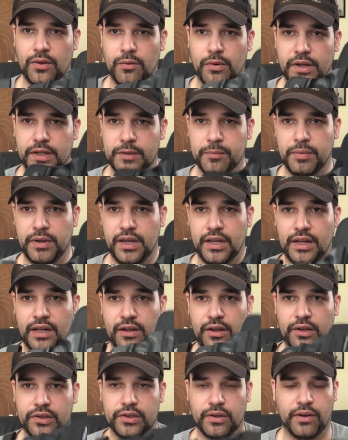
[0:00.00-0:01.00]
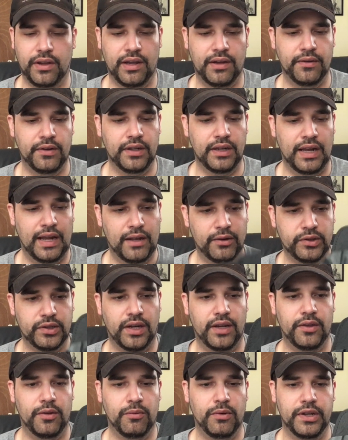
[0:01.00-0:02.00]
waistband. I also have an
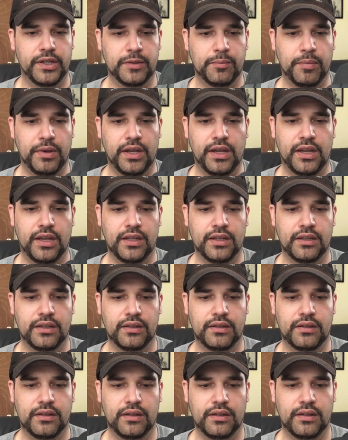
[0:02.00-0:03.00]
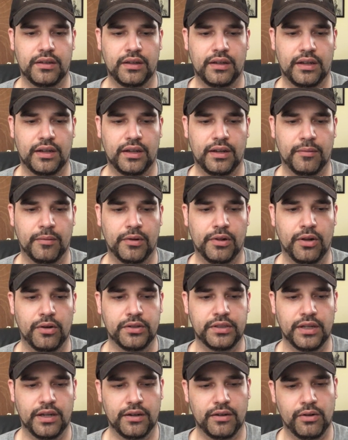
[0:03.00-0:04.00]
outside the waistband Cloak
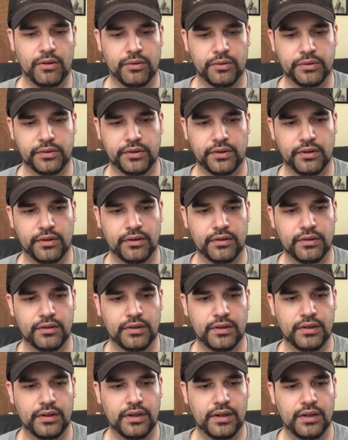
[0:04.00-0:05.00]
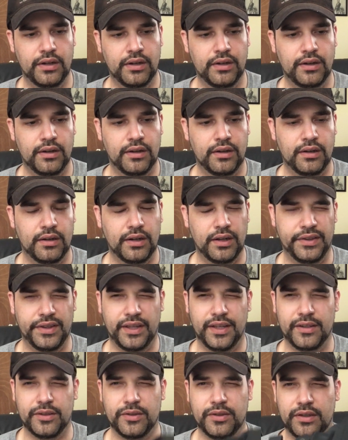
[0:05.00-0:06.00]
Tuck holster. I
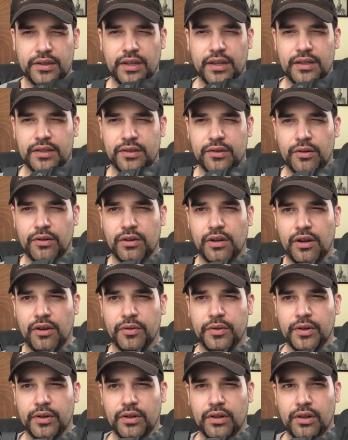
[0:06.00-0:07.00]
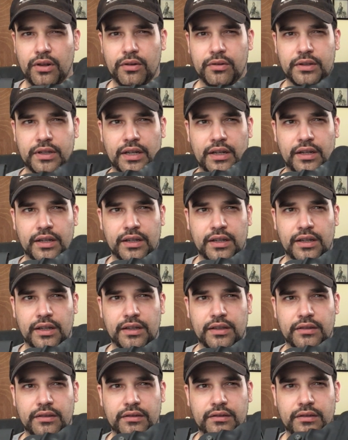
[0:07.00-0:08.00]
think they still call it their Cloak Tuck
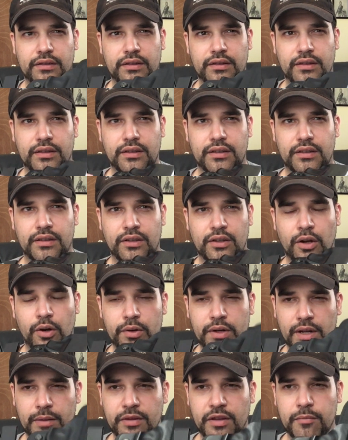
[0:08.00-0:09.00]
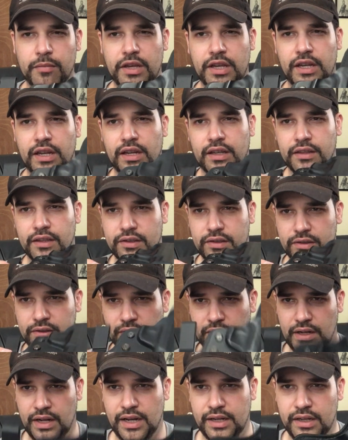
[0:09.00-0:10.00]
OWB, and this is their
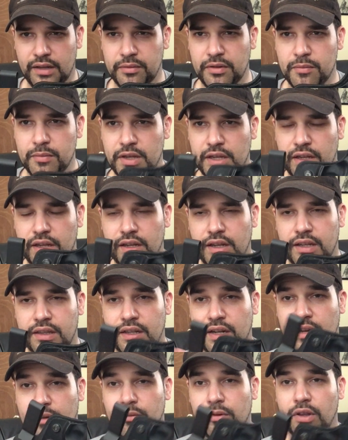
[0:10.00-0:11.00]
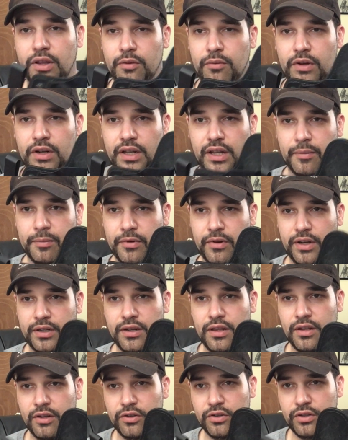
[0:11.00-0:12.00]
IWB. And then I really want to upgrade to
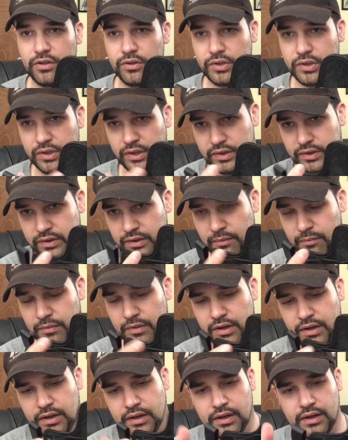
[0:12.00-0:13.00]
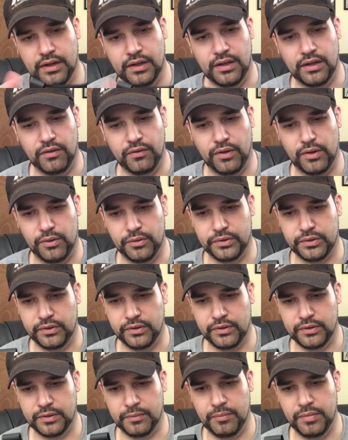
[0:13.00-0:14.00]
their new system of
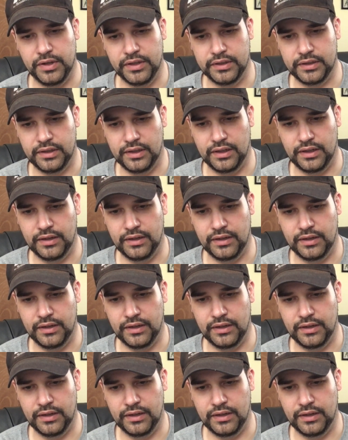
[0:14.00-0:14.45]
holsters, but